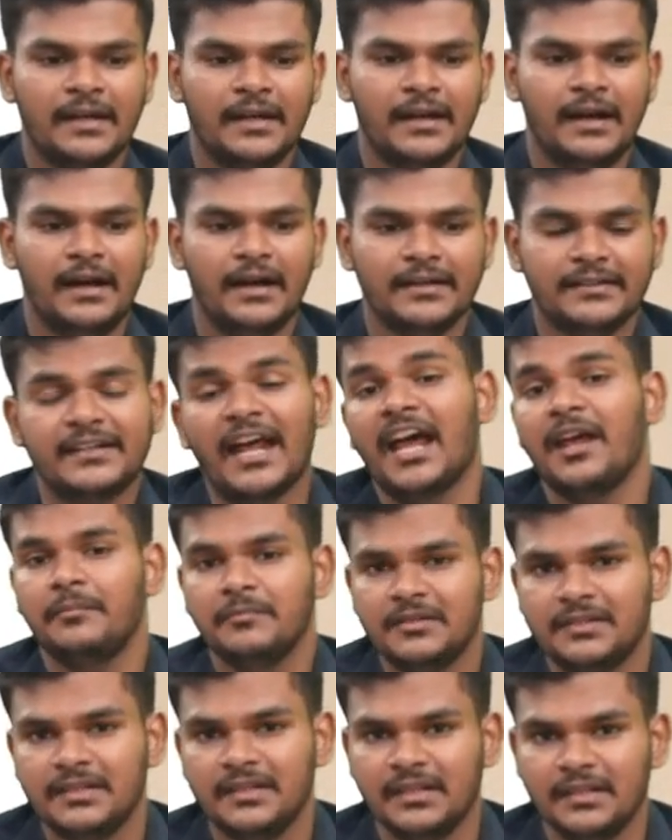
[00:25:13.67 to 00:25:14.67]

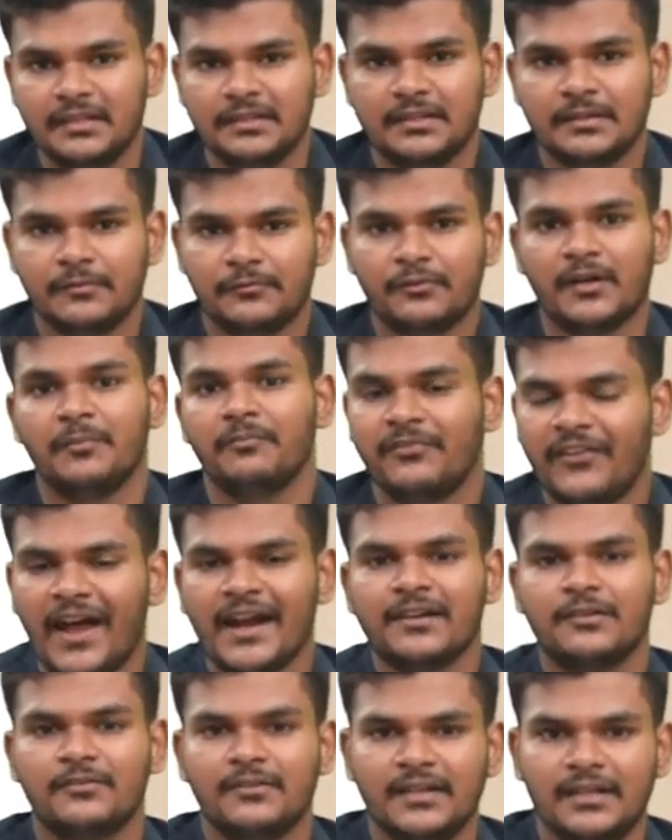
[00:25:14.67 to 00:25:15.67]
timesheets from
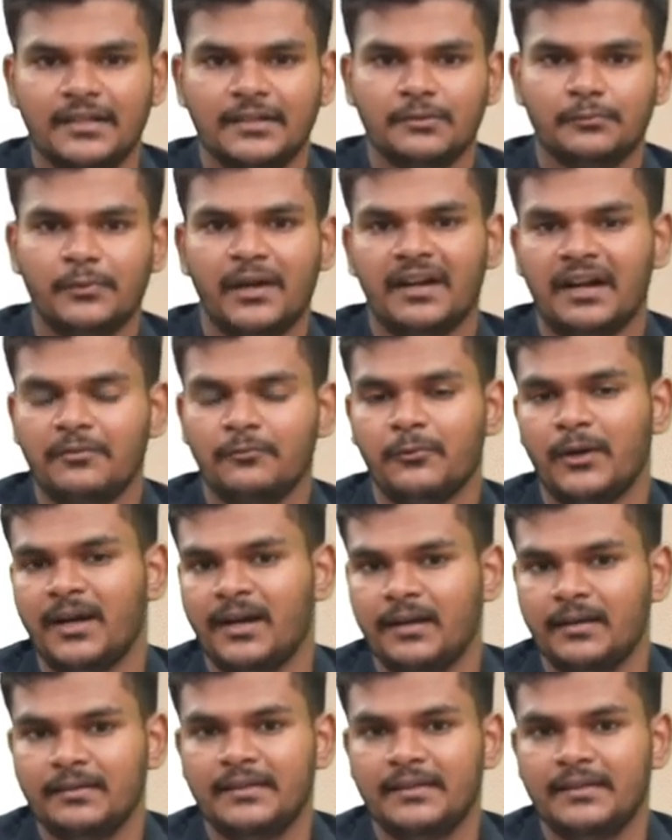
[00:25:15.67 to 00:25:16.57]
factories where